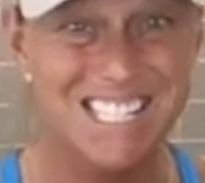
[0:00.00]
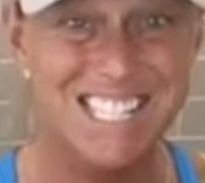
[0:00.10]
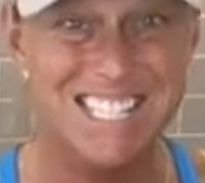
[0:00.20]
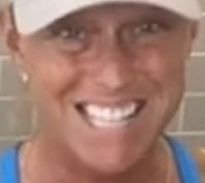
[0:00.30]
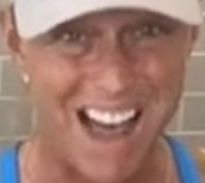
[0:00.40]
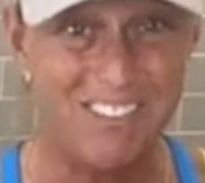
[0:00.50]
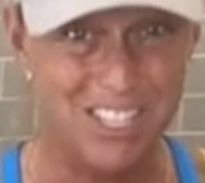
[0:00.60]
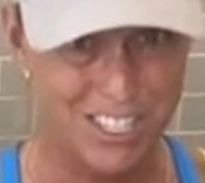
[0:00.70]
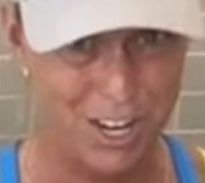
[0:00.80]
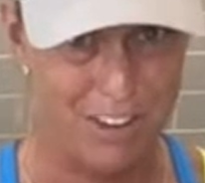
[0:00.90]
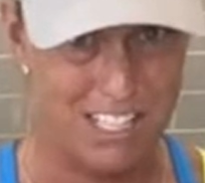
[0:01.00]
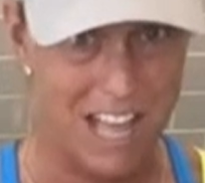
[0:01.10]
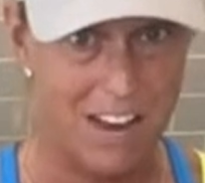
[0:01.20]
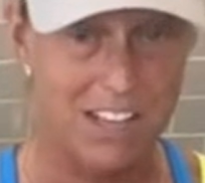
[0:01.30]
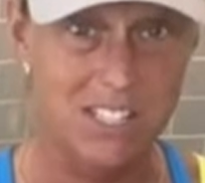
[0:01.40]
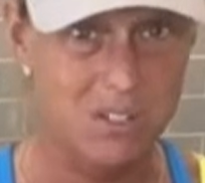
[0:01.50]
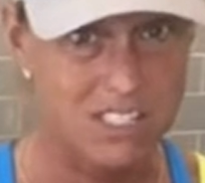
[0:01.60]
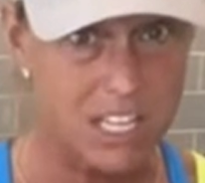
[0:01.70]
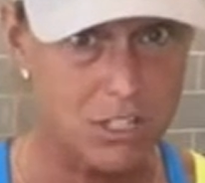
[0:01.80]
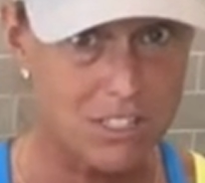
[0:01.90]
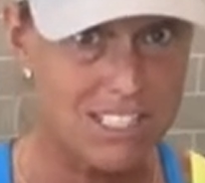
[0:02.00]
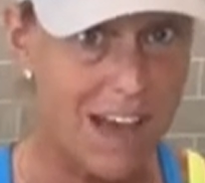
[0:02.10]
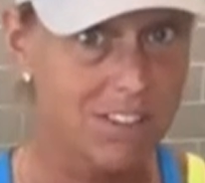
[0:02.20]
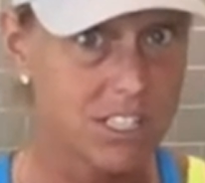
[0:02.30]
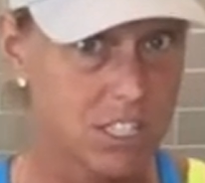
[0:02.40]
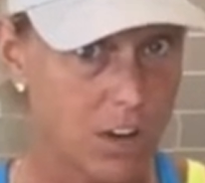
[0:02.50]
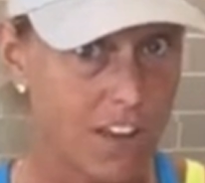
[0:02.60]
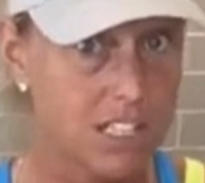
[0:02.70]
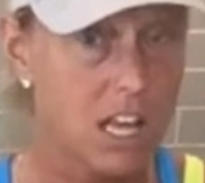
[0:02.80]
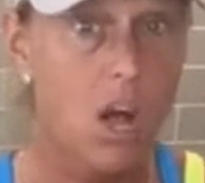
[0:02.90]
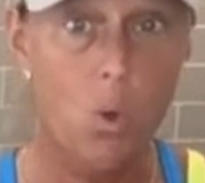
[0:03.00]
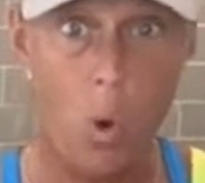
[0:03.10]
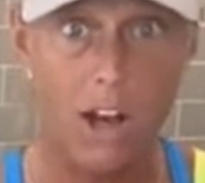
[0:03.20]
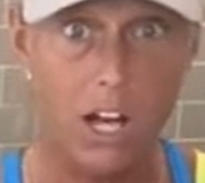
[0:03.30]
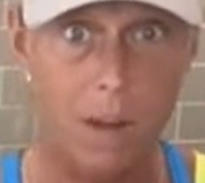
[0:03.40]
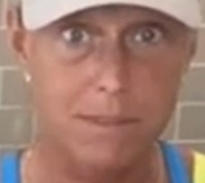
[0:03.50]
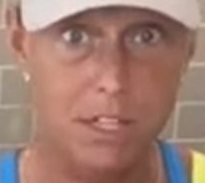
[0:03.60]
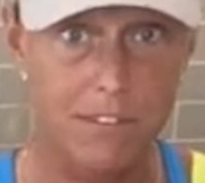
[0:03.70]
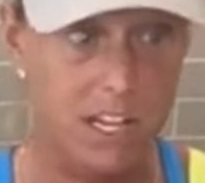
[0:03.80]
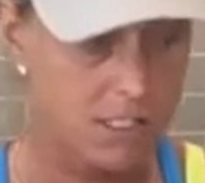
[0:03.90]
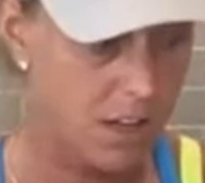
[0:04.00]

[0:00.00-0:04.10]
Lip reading: to 7 servings out of it. So 6 or 7 servings, 1 cup servings